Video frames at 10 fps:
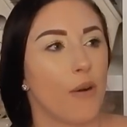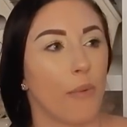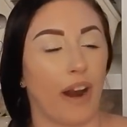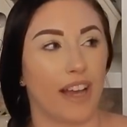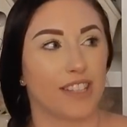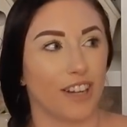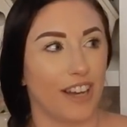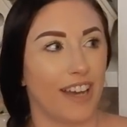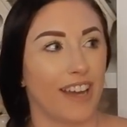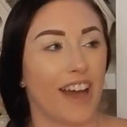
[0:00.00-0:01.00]
when I
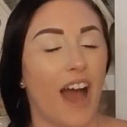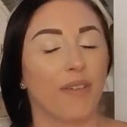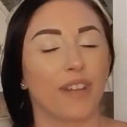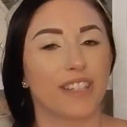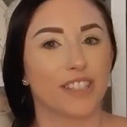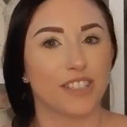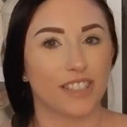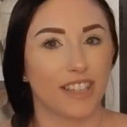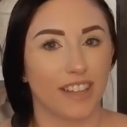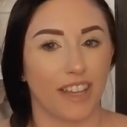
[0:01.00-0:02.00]
saw it, I'm like
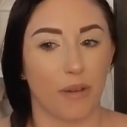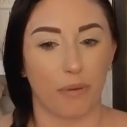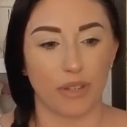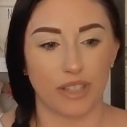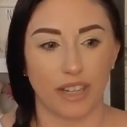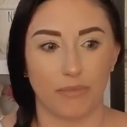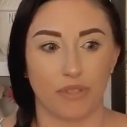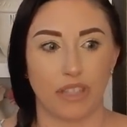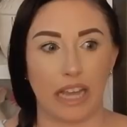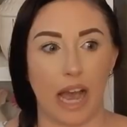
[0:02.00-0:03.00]
such like a person that I'm
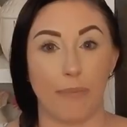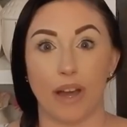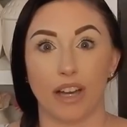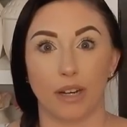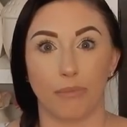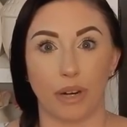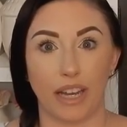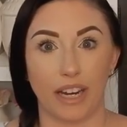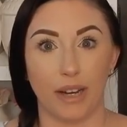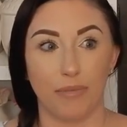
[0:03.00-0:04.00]
just like, I'm not going to bring
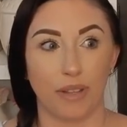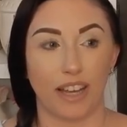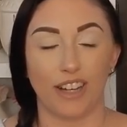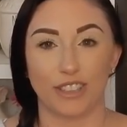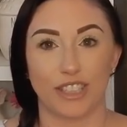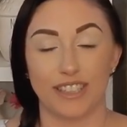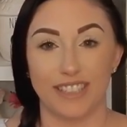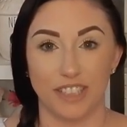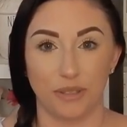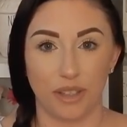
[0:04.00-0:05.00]
it up. Like I'll just
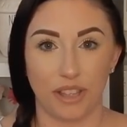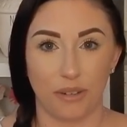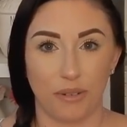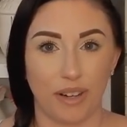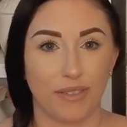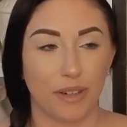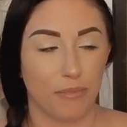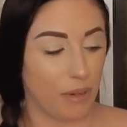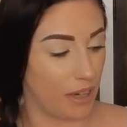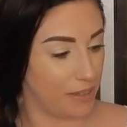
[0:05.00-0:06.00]
deal with it or
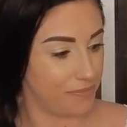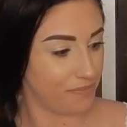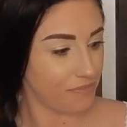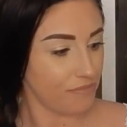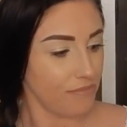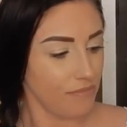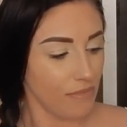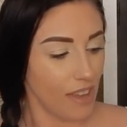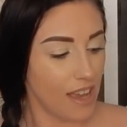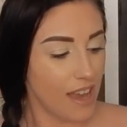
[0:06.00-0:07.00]
whatever. But
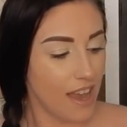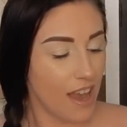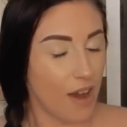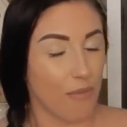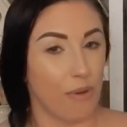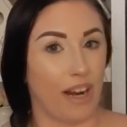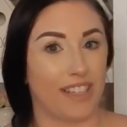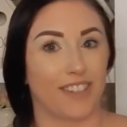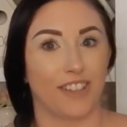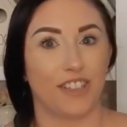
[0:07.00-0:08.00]
when
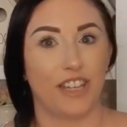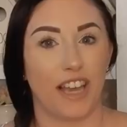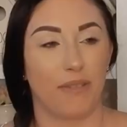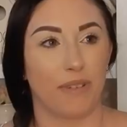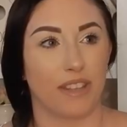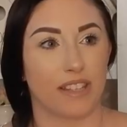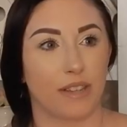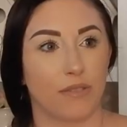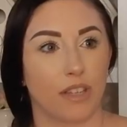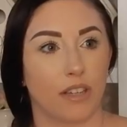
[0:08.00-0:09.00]
I saw that she handed me this,
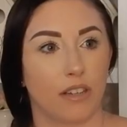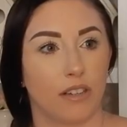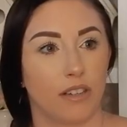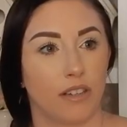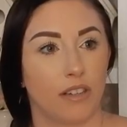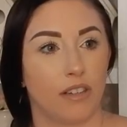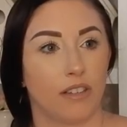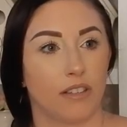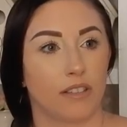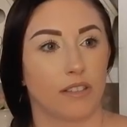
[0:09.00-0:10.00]
I was like,
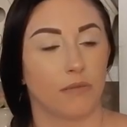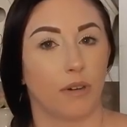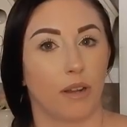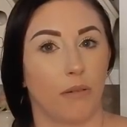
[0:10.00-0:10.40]
this is